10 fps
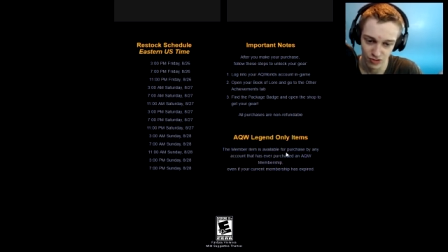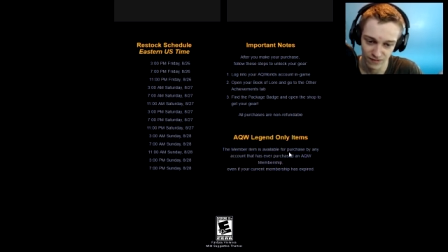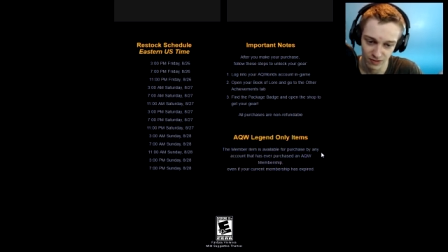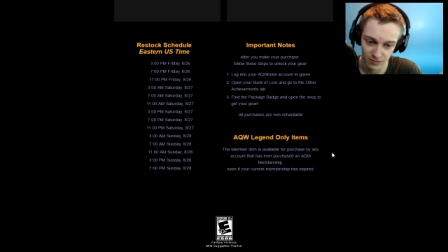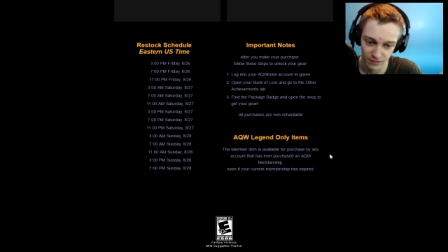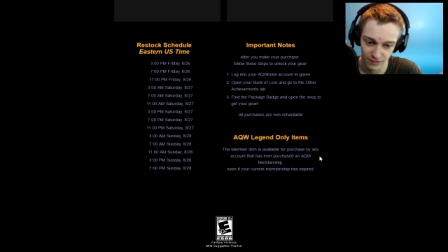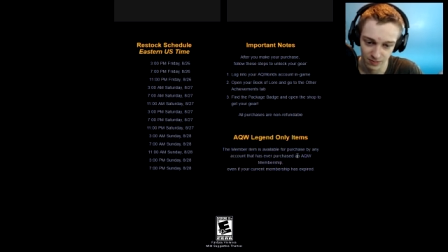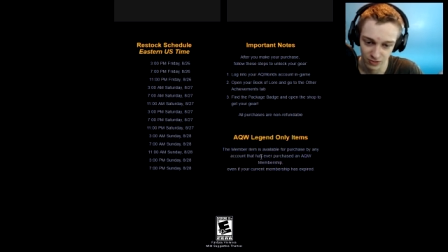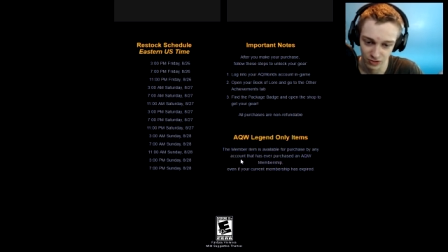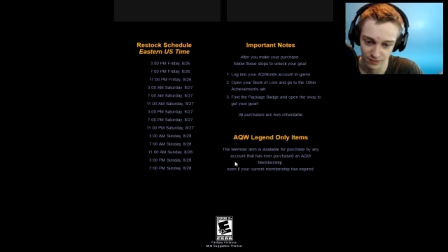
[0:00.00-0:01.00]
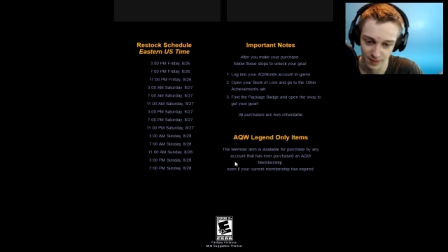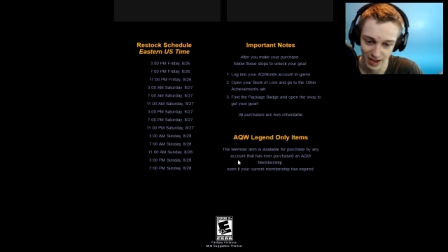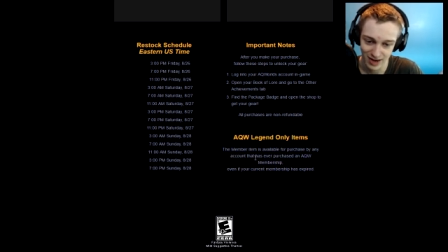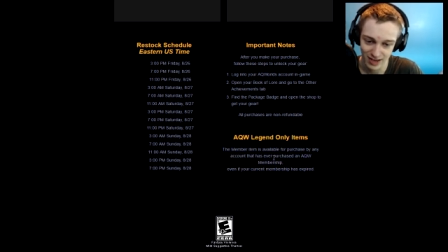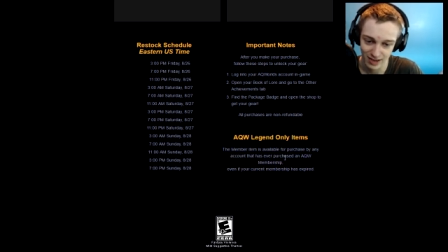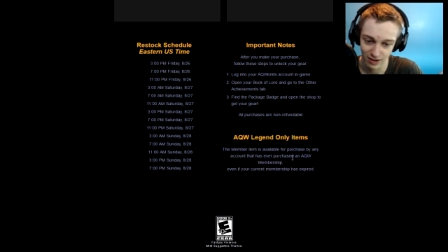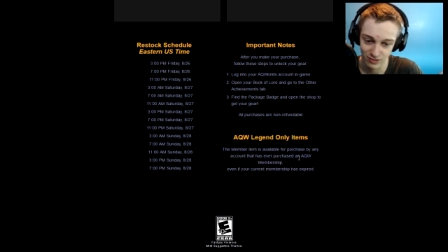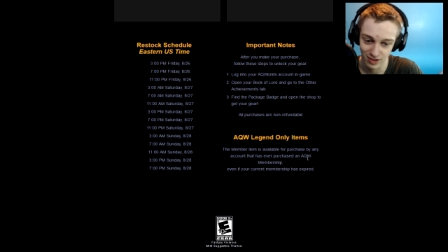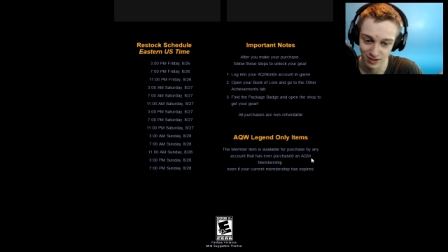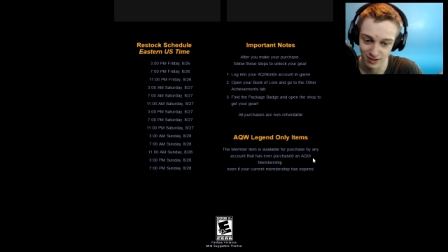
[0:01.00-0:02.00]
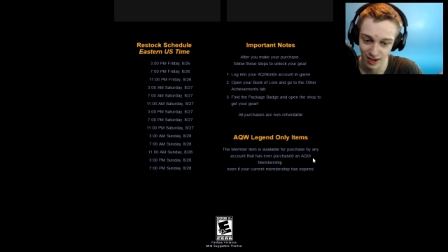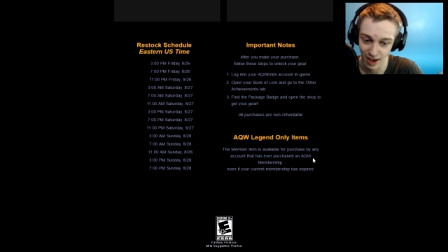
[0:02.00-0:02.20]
available for purchase by any account that has